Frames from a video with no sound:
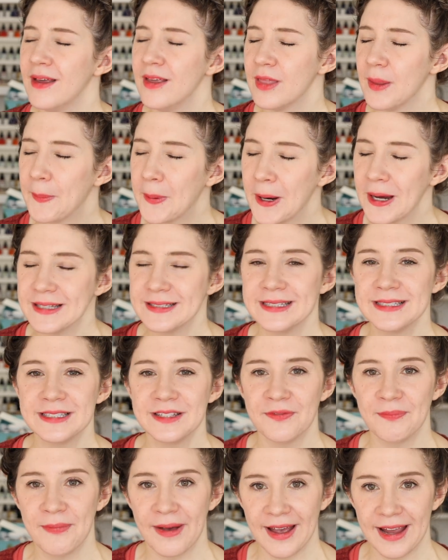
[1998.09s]
the presence
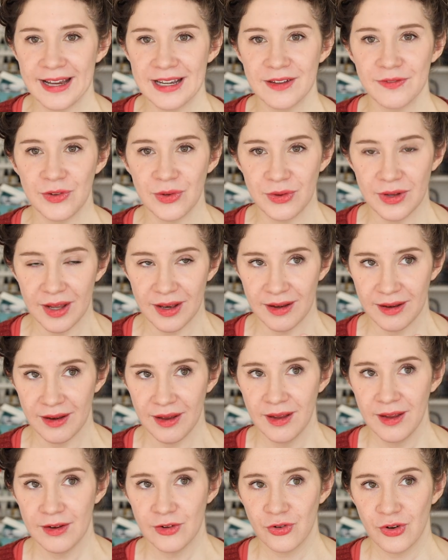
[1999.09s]
of mind, if you can
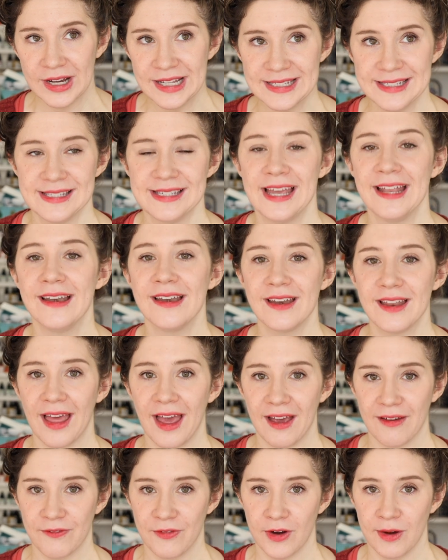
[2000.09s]
transcend
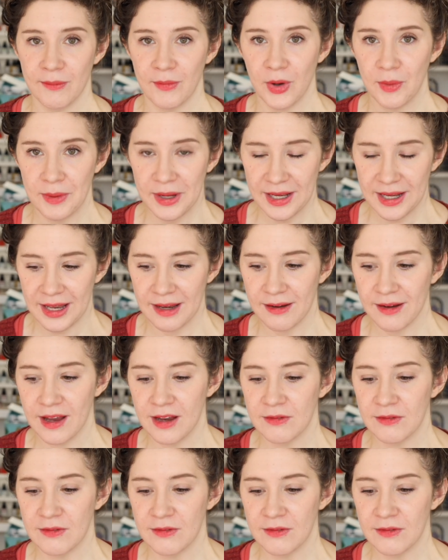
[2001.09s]
that for a moment and,